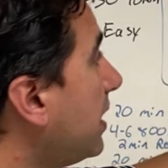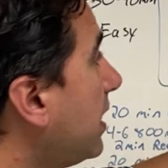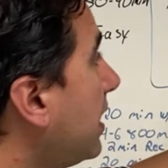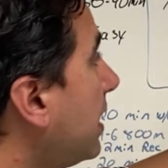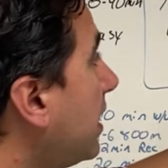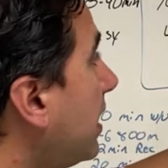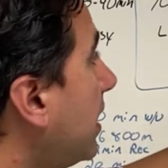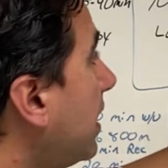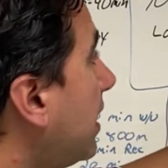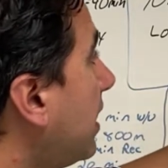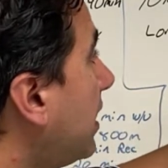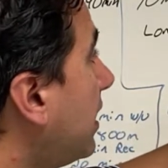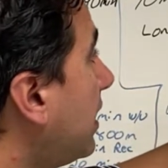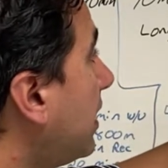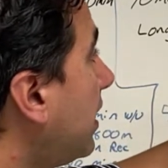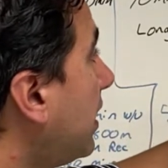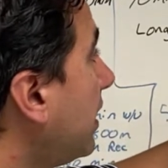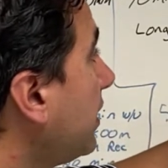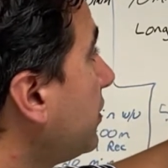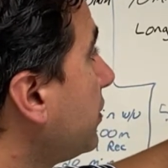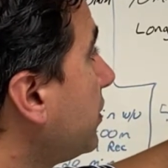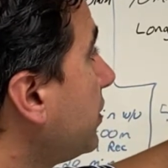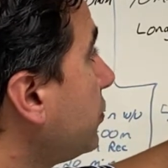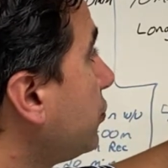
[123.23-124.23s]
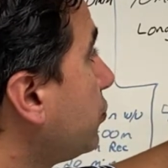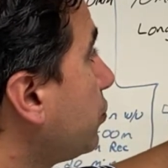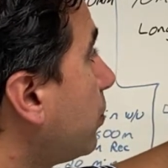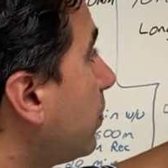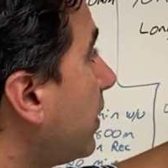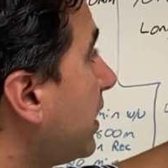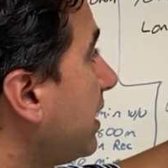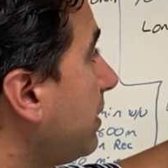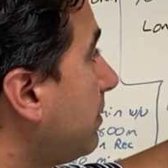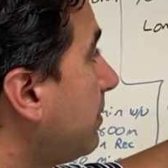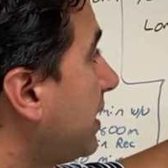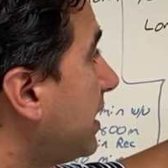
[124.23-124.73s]

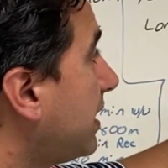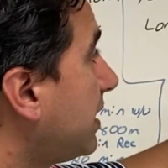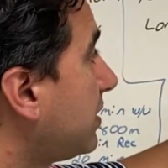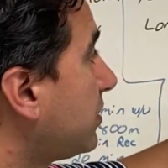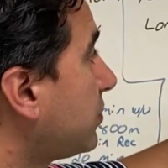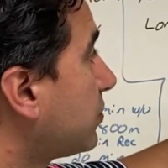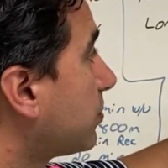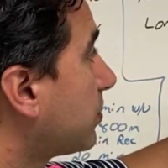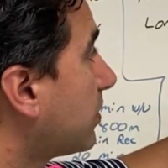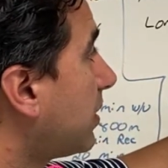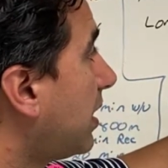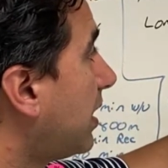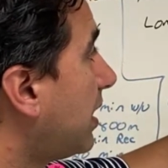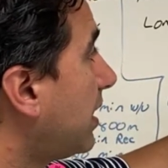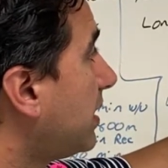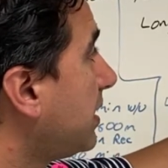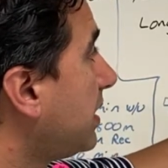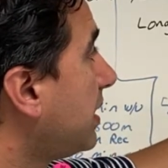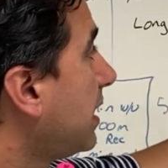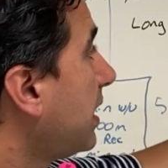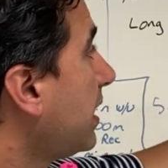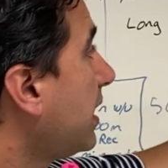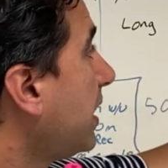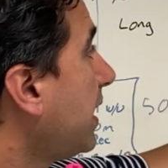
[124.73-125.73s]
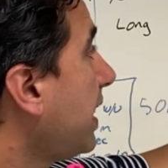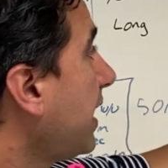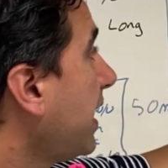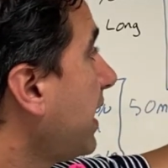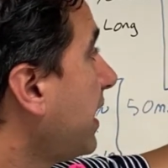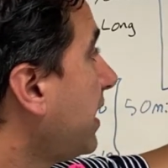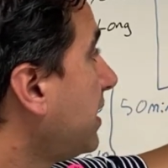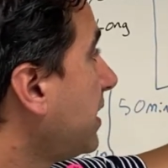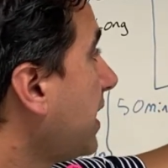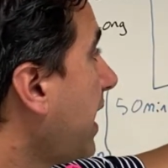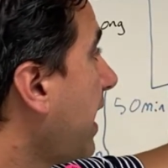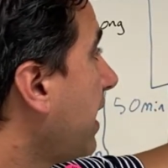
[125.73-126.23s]
120 minutes run, and
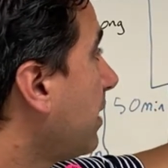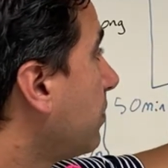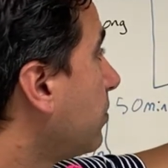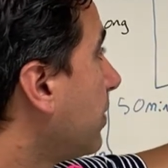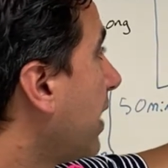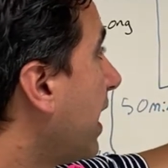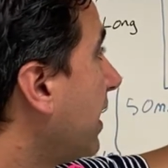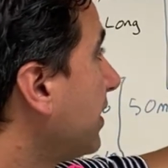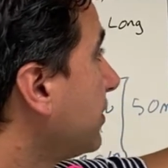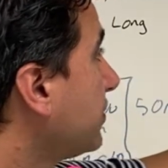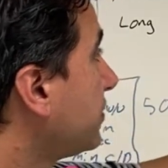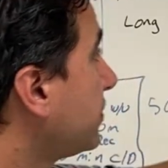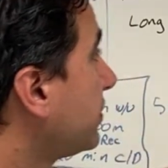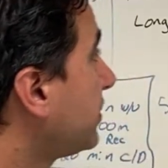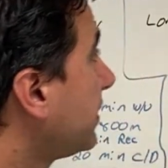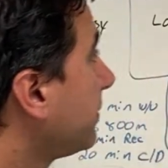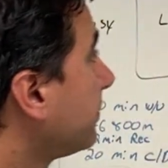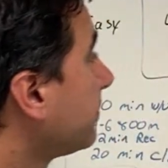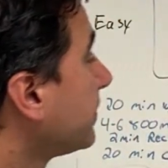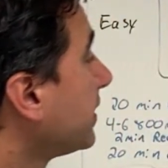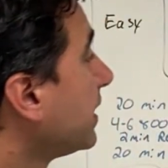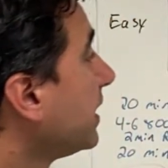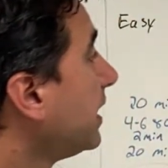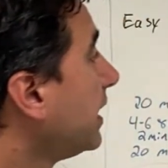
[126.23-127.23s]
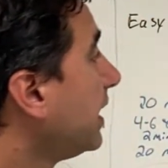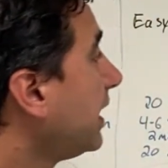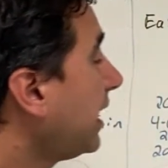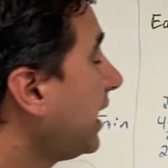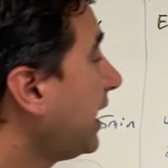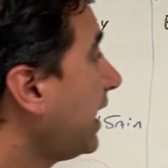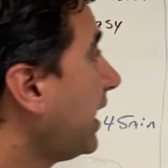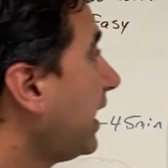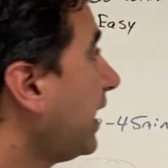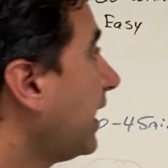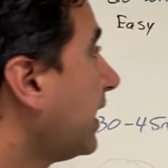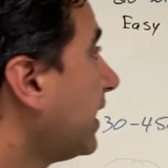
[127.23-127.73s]
a rest.
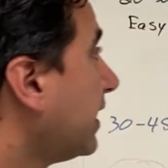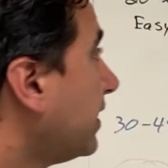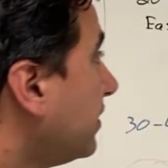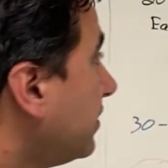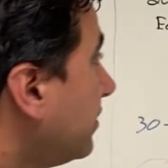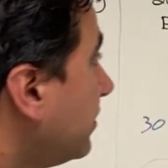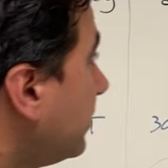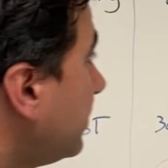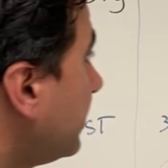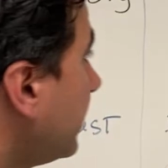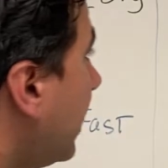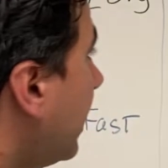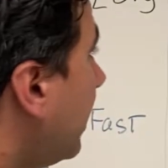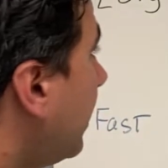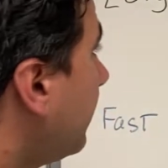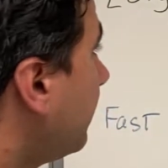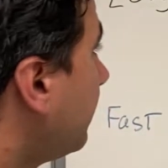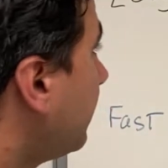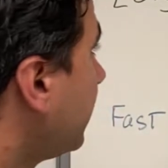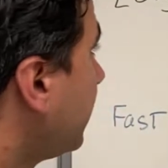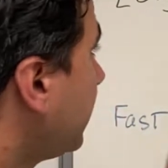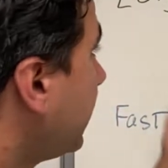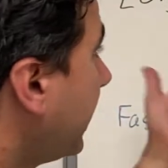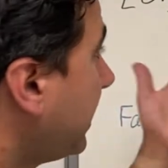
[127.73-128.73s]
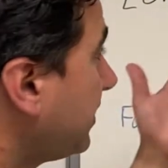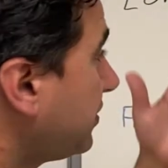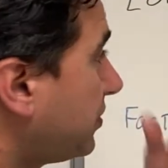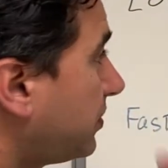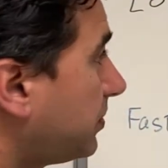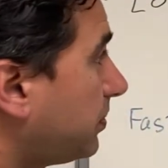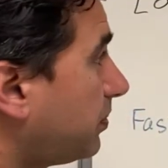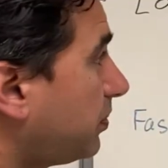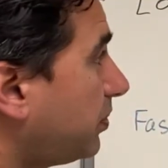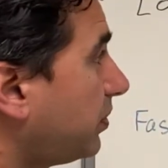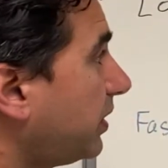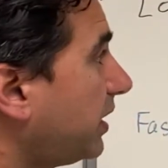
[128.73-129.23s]
And that's
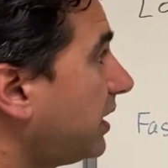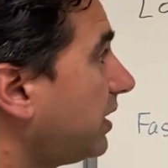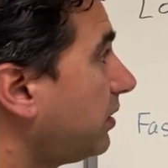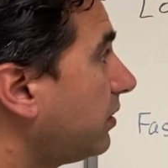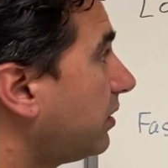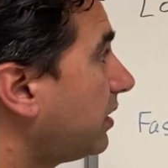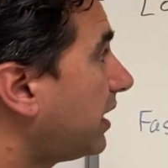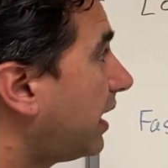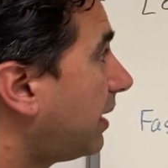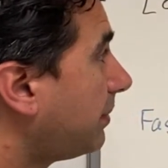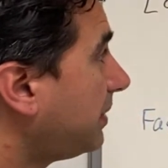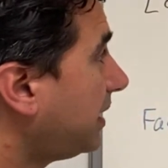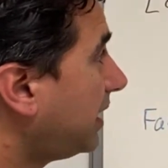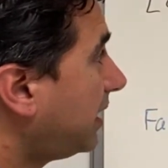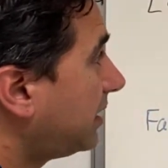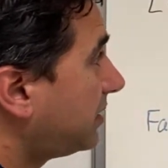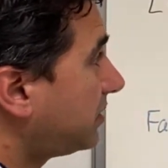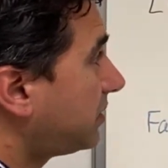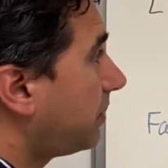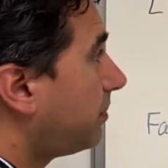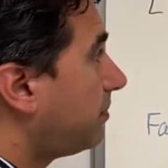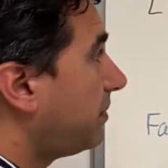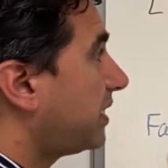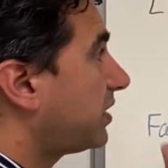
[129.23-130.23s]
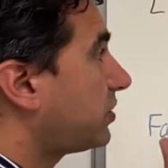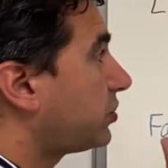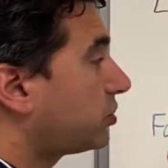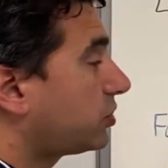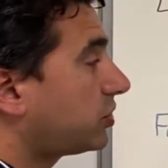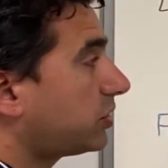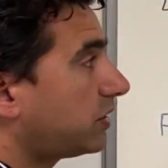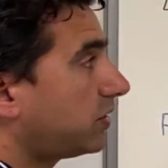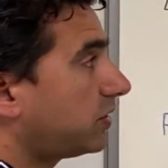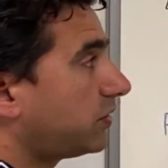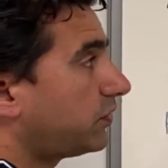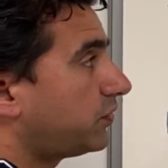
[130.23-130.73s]
pretty good. I mean, it's a mixture
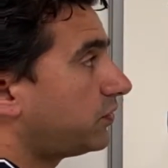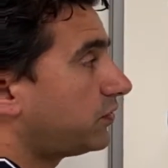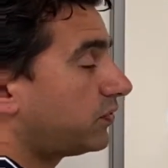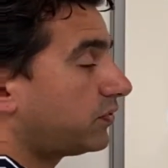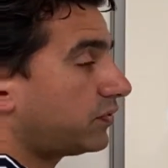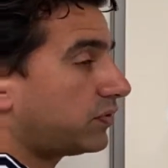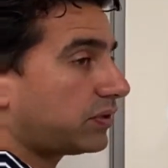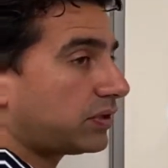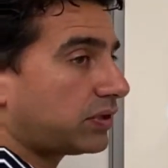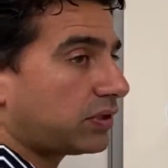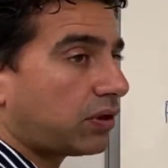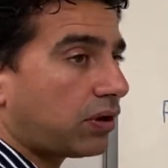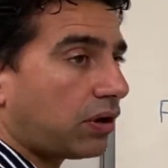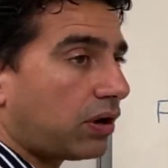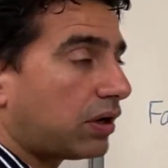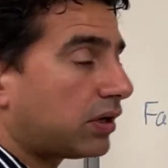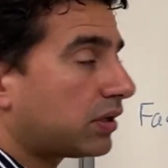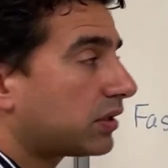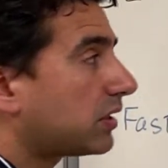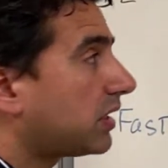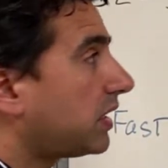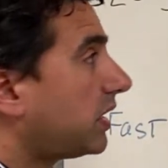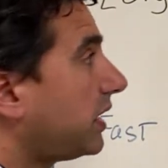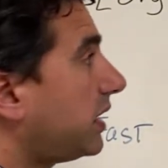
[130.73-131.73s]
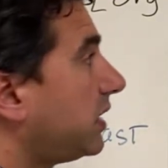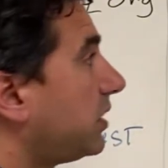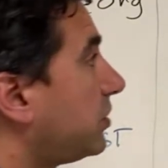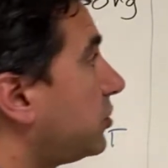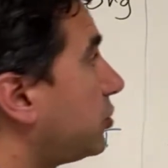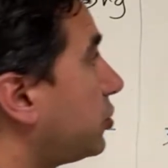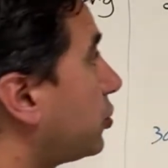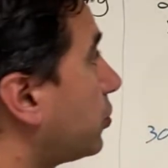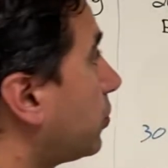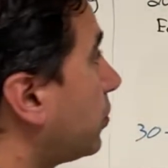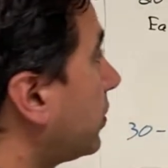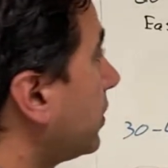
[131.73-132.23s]
of long and
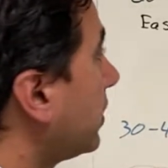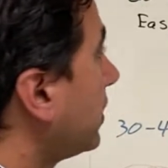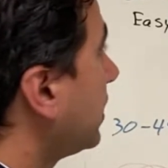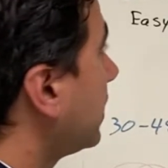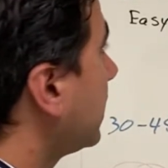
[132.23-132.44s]
short,